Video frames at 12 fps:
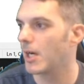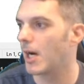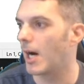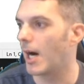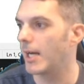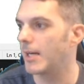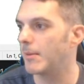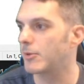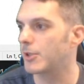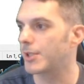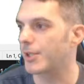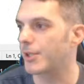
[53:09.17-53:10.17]
I am
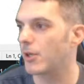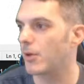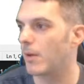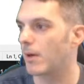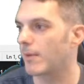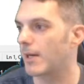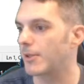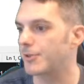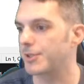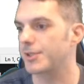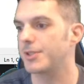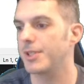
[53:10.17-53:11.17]
going to go on router
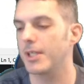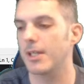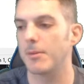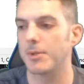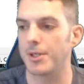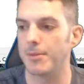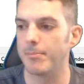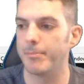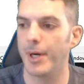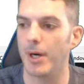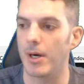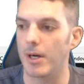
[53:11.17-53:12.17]
16. I'm going to
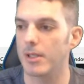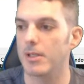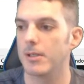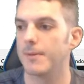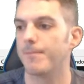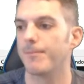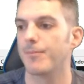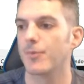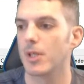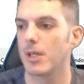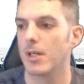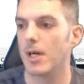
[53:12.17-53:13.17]
debug
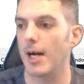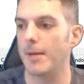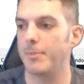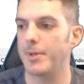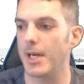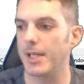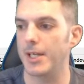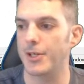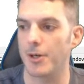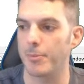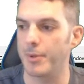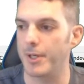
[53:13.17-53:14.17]
IP
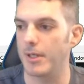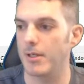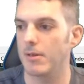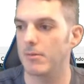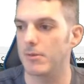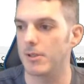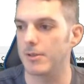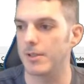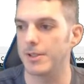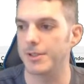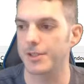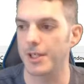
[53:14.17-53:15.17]
Nhrp. Well,
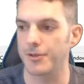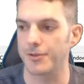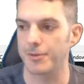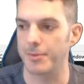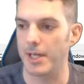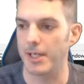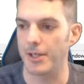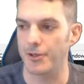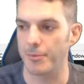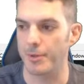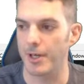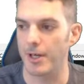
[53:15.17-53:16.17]
in this case here it's going to be
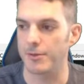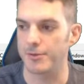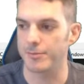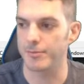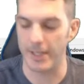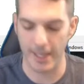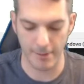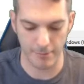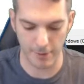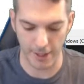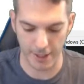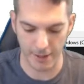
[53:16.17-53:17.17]
Nhrp. I
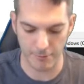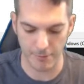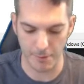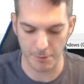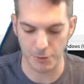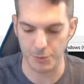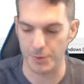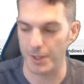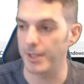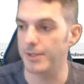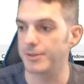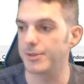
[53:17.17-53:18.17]
can never remember which one
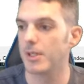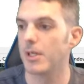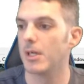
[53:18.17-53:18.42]
it is.